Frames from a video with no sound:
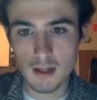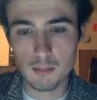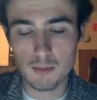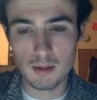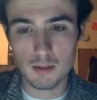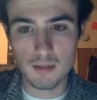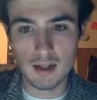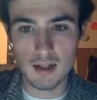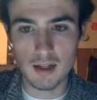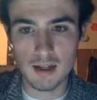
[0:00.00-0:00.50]

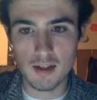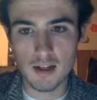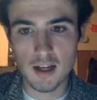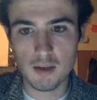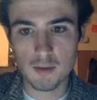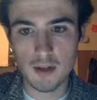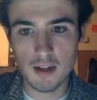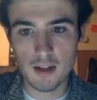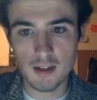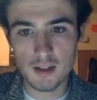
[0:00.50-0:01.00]
bring my
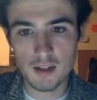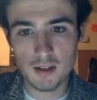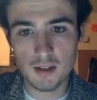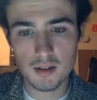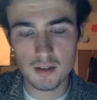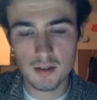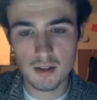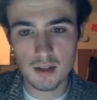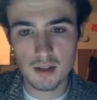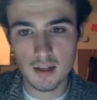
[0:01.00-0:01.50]
knight right
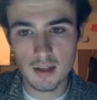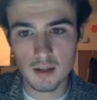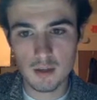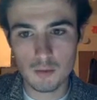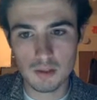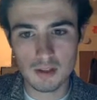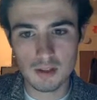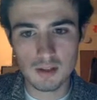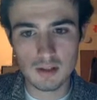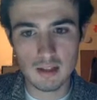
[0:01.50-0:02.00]
here,
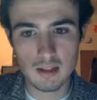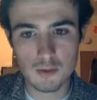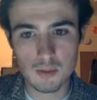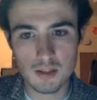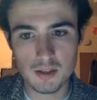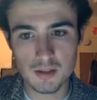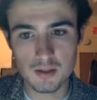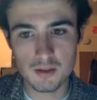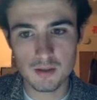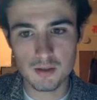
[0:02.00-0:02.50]
and what this allows
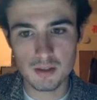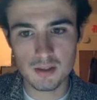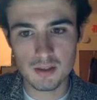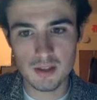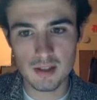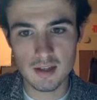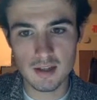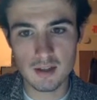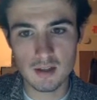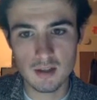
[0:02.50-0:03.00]
me to do is
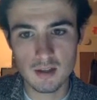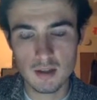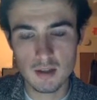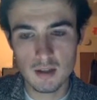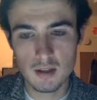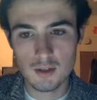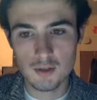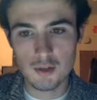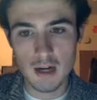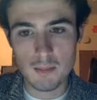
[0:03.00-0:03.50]
then
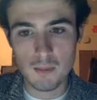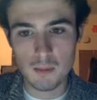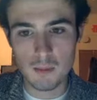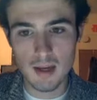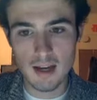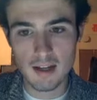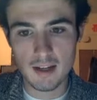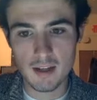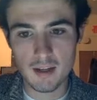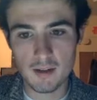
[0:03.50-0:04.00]
drop him
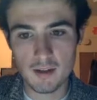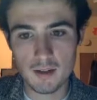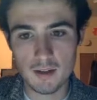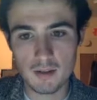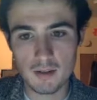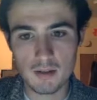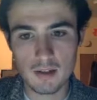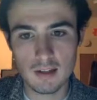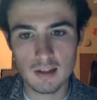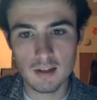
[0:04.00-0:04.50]
back
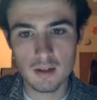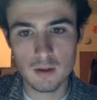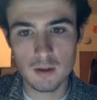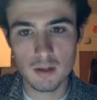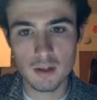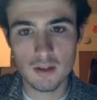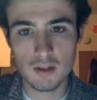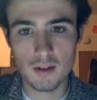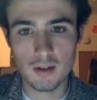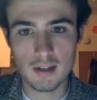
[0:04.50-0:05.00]
here and then go
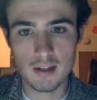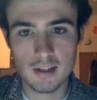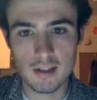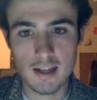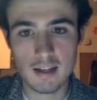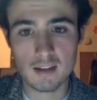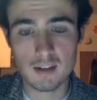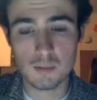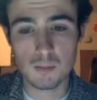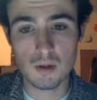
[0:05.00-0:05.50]
here and
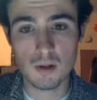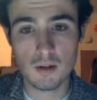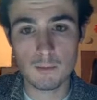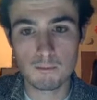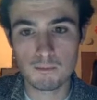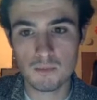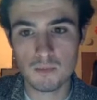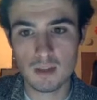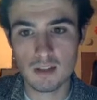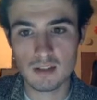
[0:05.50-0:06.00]
attack this
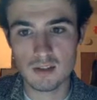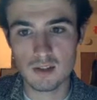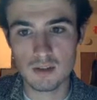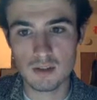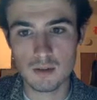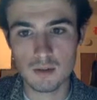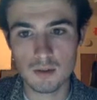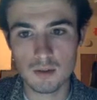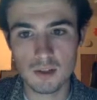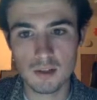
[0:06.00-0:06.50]
pawn. That's
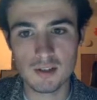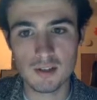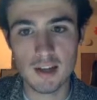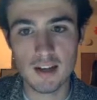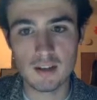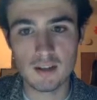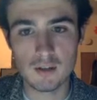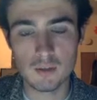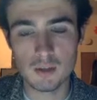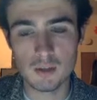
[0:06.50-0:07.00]
the only, he's
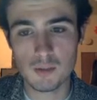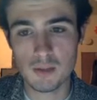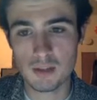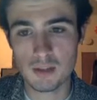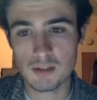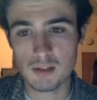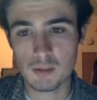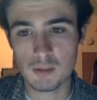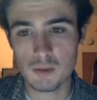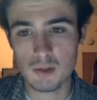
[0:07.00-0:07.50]
gained so much
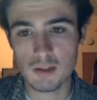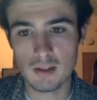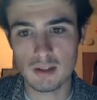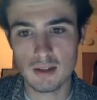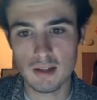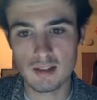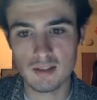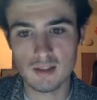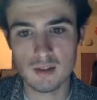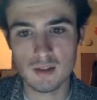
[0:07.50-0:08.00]
space at this point that
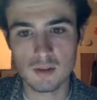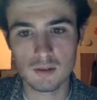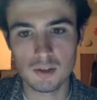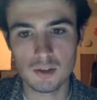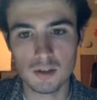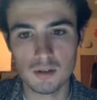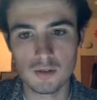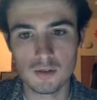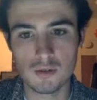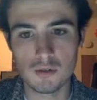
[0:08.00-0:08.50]
that's the
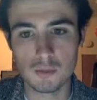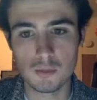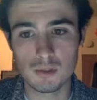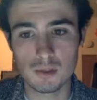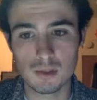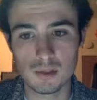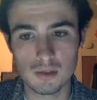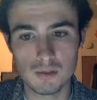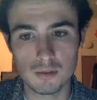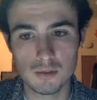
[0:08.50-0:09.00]
only useful
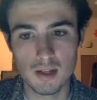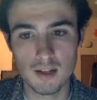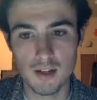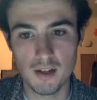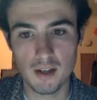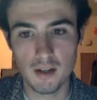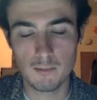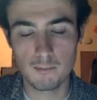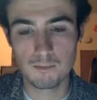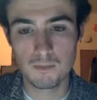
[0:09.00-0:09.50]
position for my
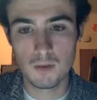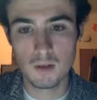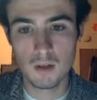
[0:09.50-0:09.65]
knight.